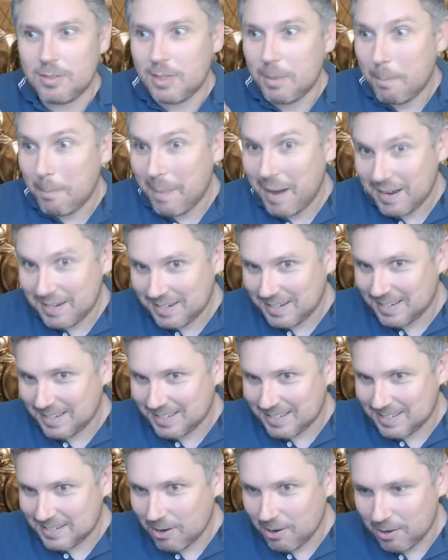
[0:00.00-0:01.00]
the magic
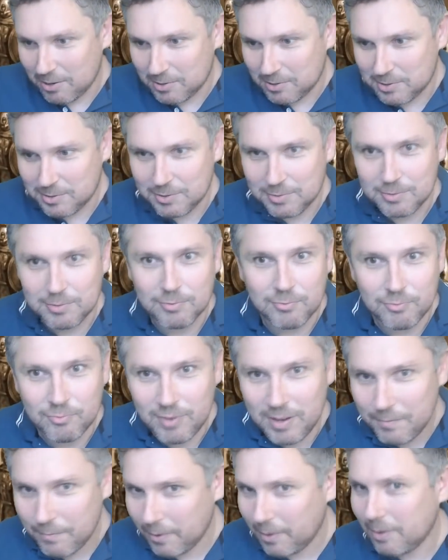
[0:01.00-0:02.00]
is tied to the
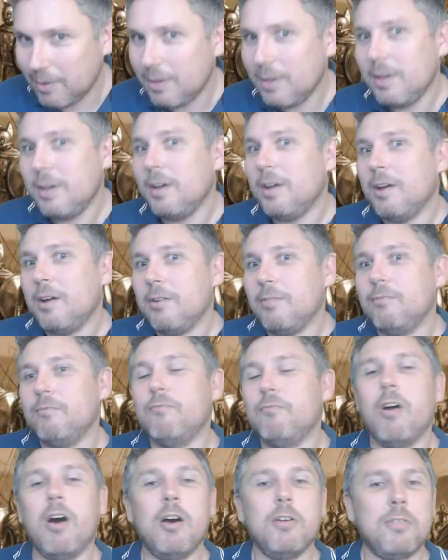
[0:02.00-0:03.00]
river
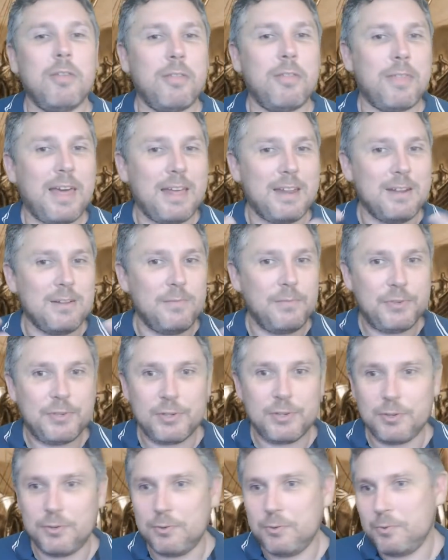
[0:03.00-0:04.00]
rather than
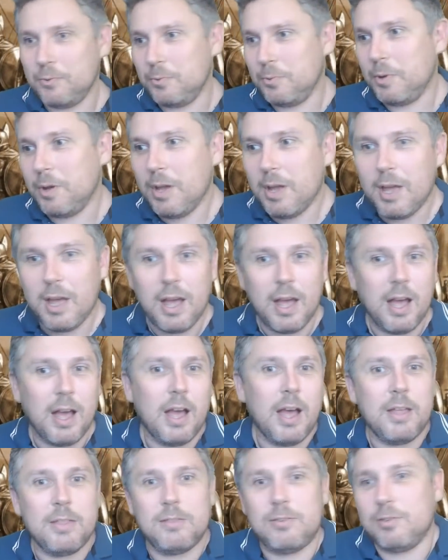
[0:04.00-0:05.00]
to
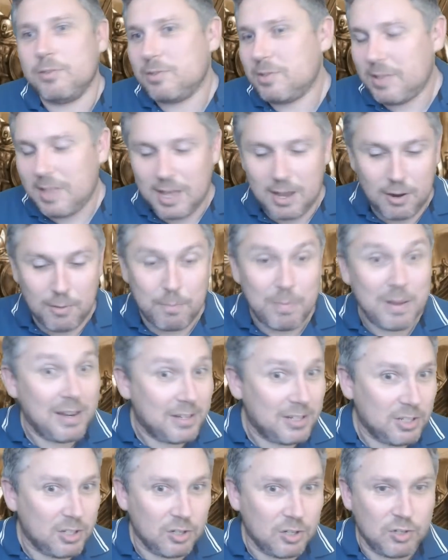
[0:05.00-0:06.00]
uh, just their
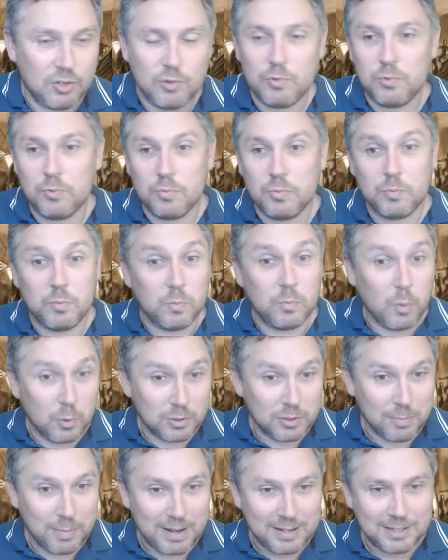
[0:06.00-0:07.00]
ability to do
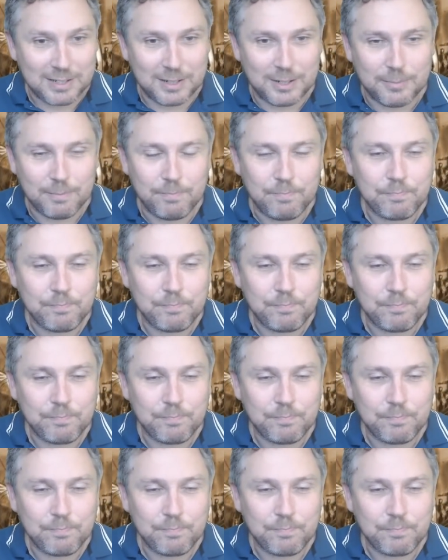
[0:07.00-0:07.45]
water magic.